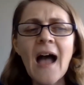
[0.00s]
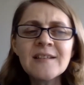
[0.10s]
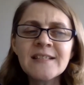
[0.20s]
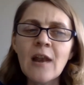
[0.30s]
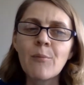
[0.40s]

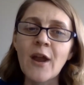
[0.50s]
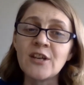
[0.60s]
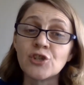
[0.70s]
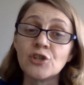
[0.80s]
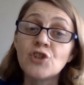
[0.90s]
Our
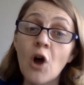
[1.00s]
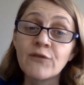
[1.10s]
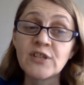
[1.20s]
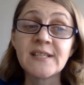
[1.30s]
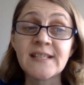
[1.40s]
celebrations
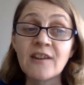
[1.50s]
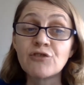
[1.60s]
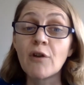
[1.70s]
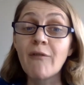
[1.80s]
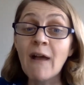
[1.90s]
often
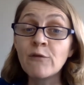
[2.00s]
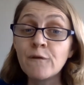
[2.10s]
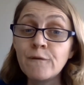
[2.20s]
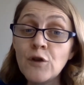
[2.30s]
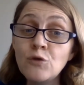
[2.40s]
centre around
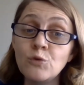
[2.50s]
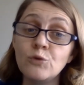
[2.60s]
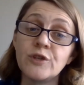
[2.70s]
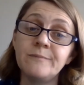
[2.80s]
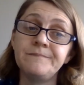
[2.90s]

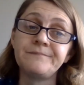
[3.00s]
food.